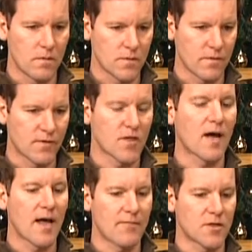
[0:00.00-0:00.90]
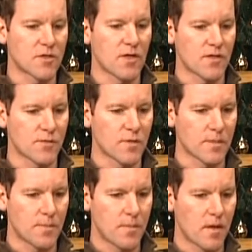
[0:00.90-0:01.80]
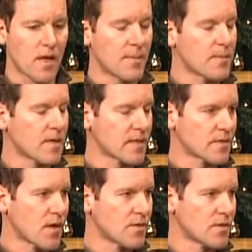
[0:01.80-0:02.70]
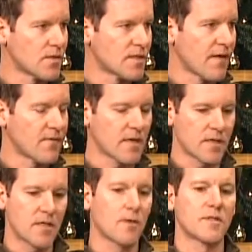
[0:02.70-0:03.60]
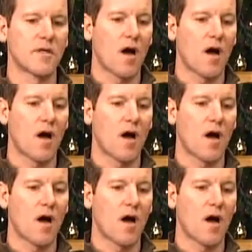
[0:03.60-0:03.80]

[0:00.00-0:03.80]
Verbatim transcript: sort of sought after trails that really a lot of people like to go to. It's definitely, a, you know, it's a